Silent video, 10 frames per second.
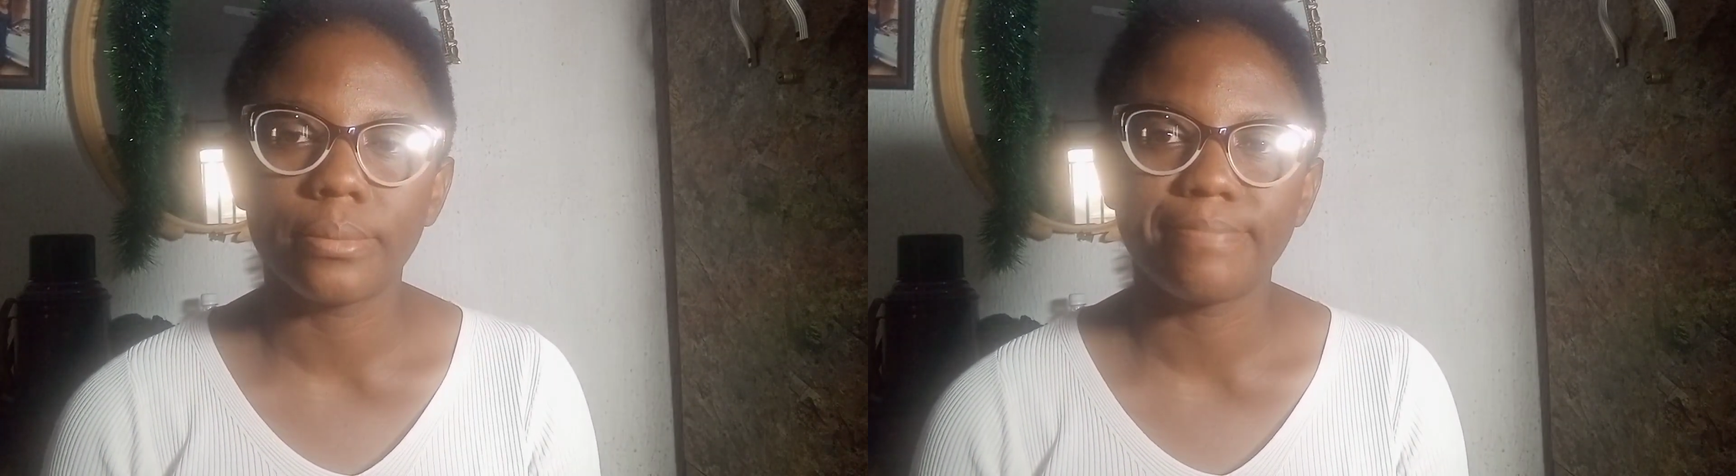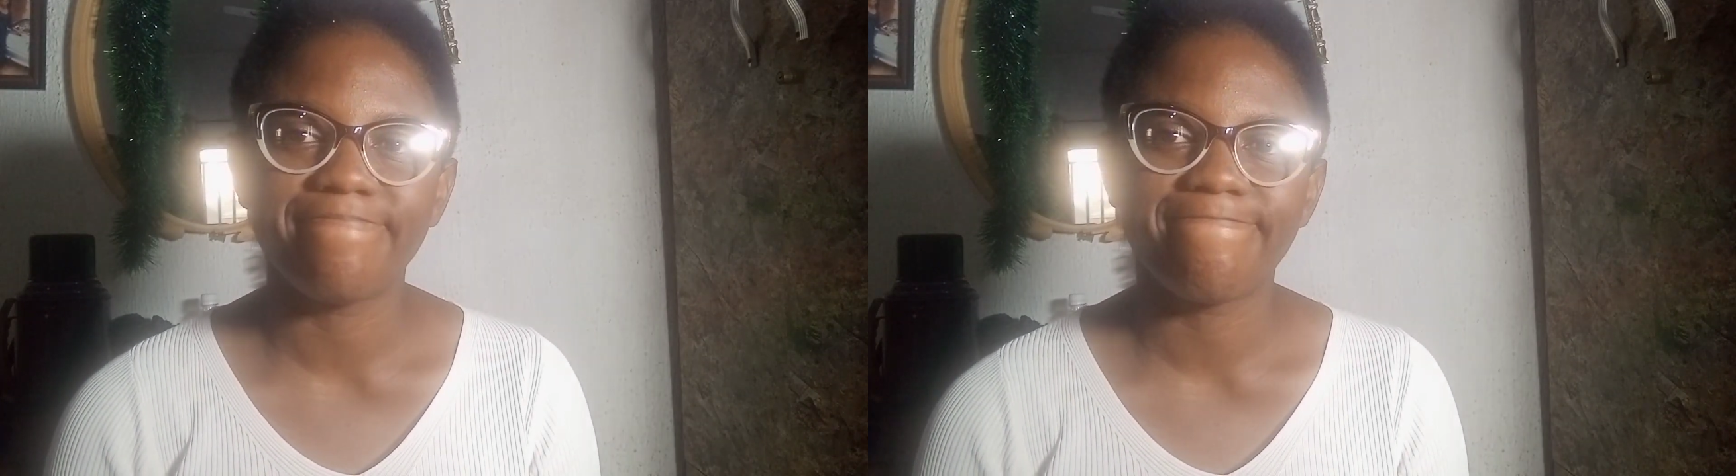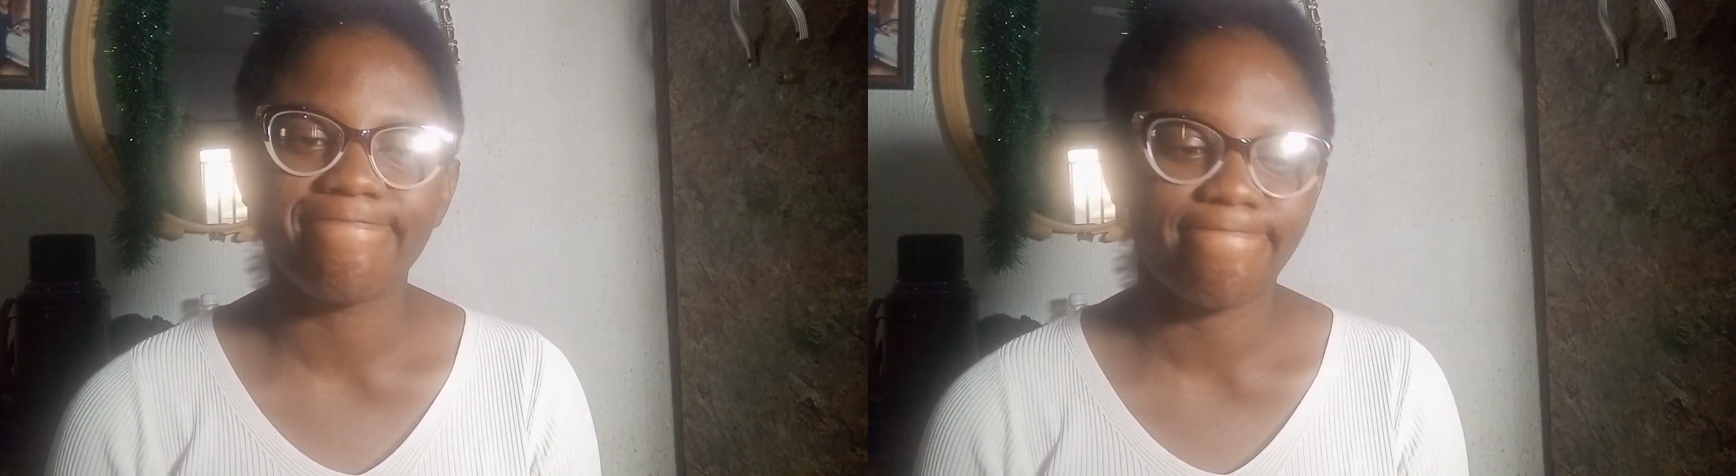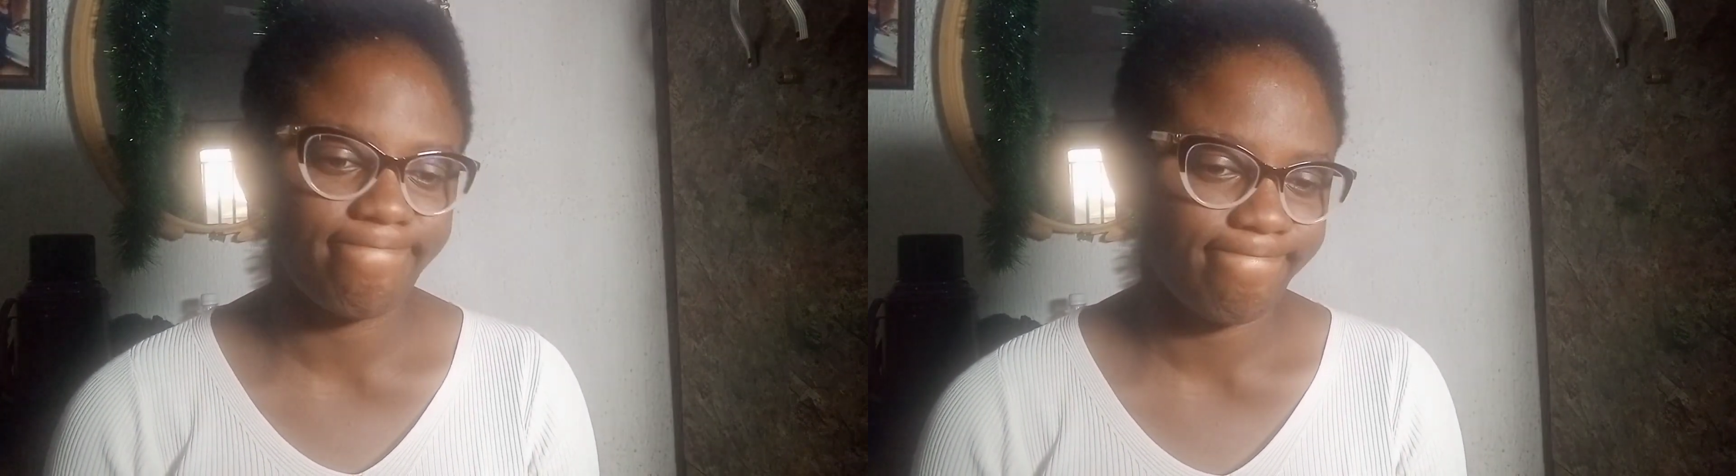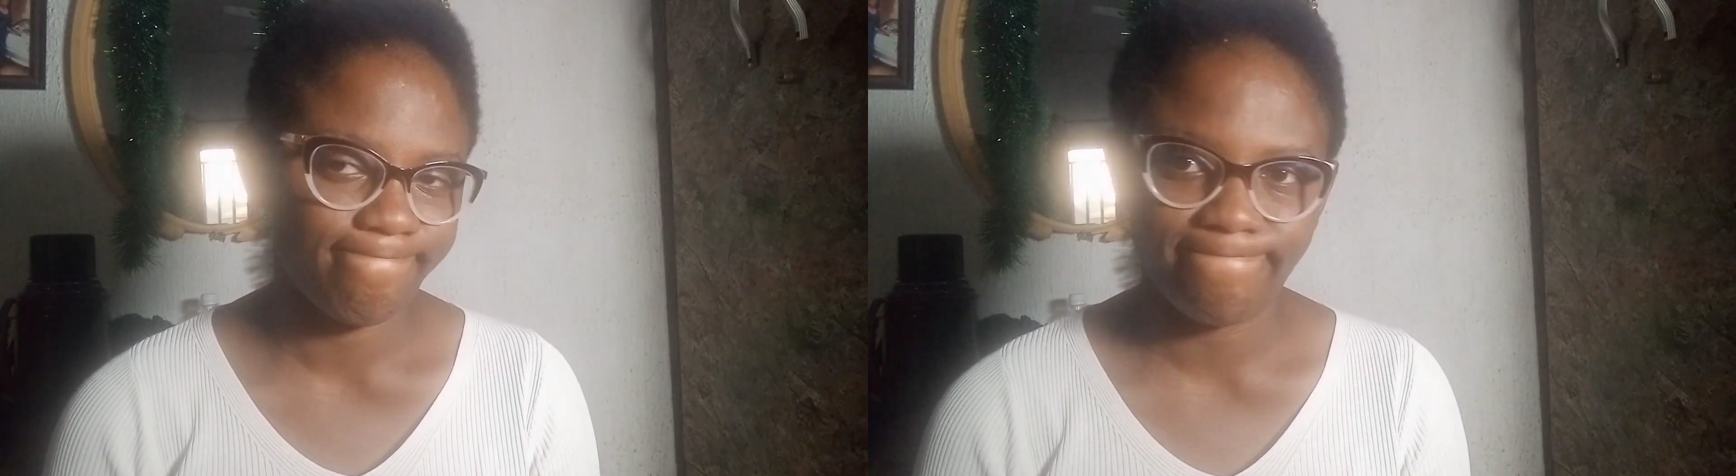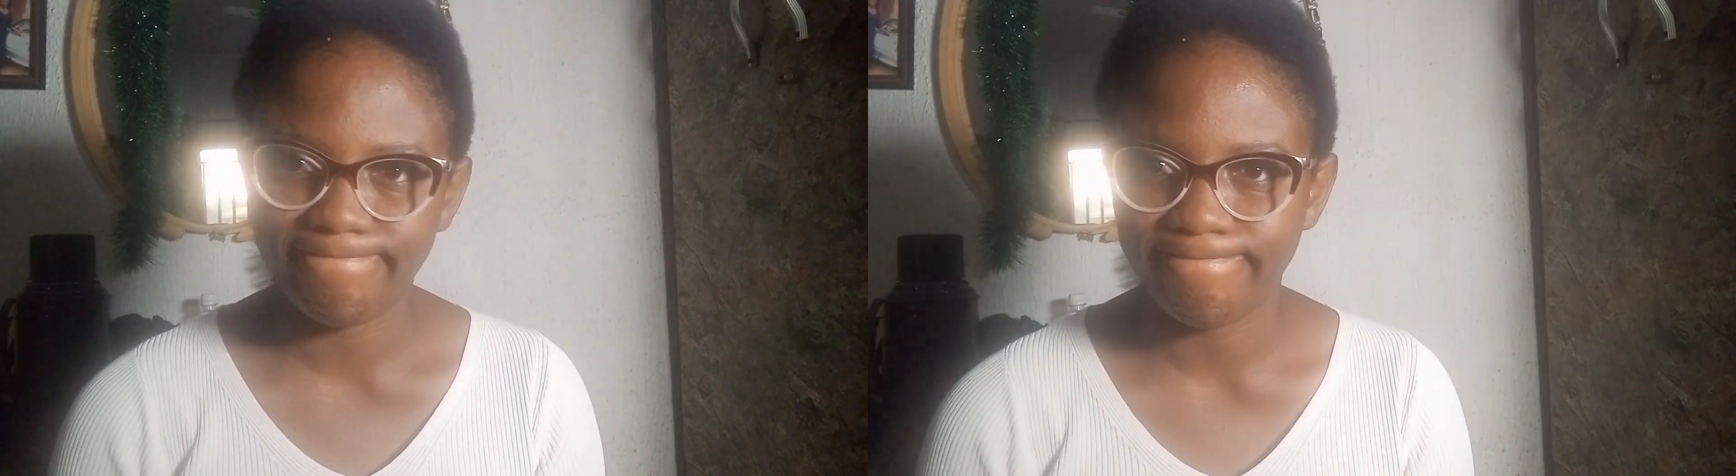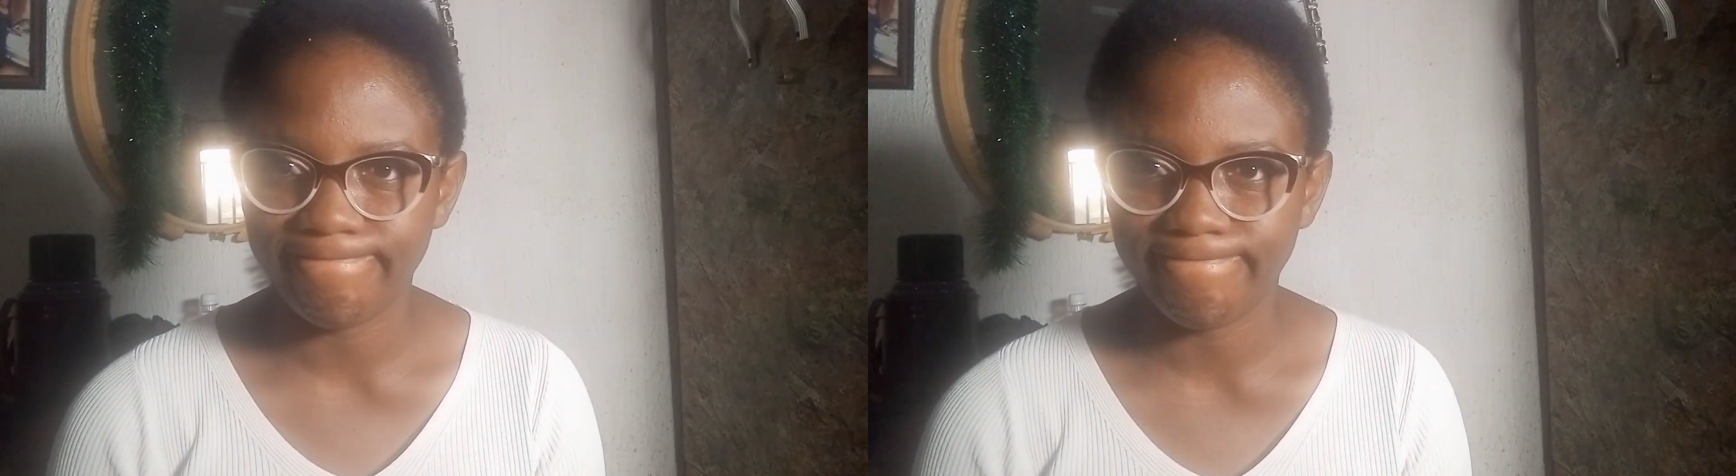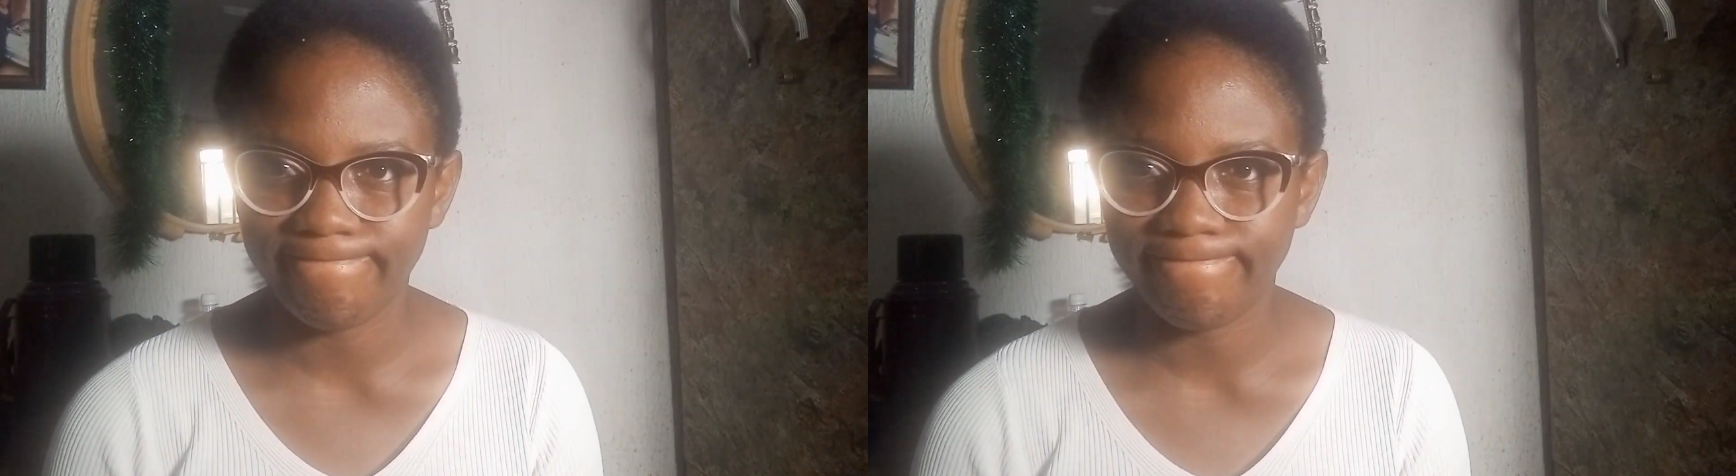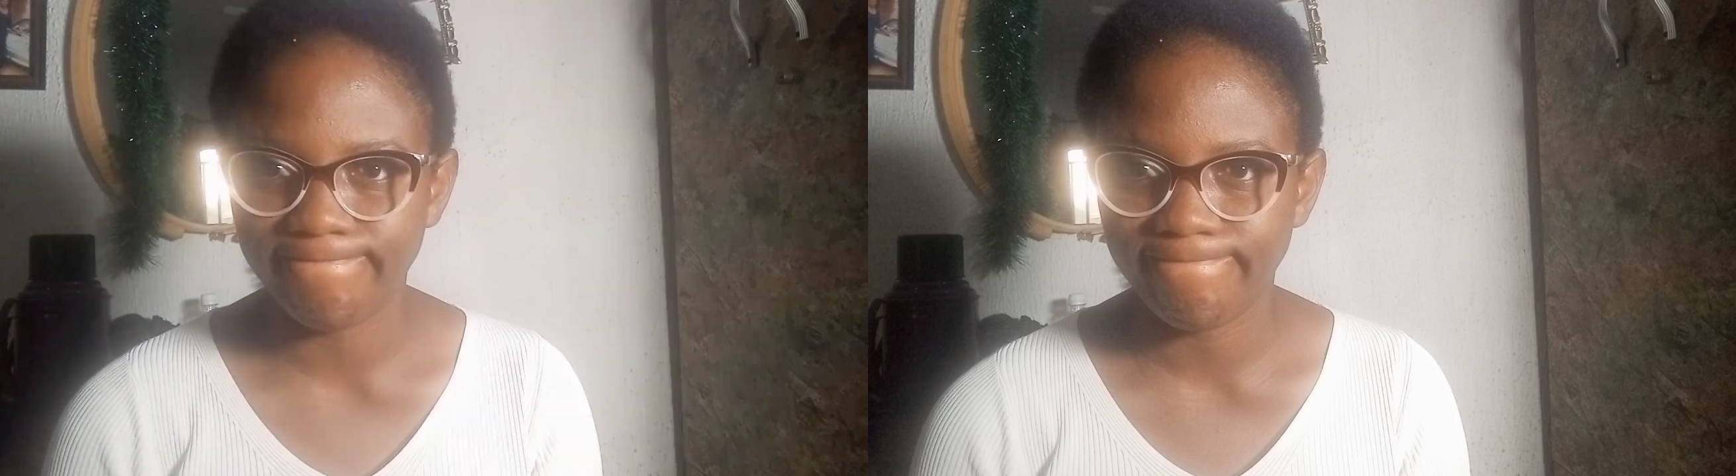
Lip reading: up getting a little big.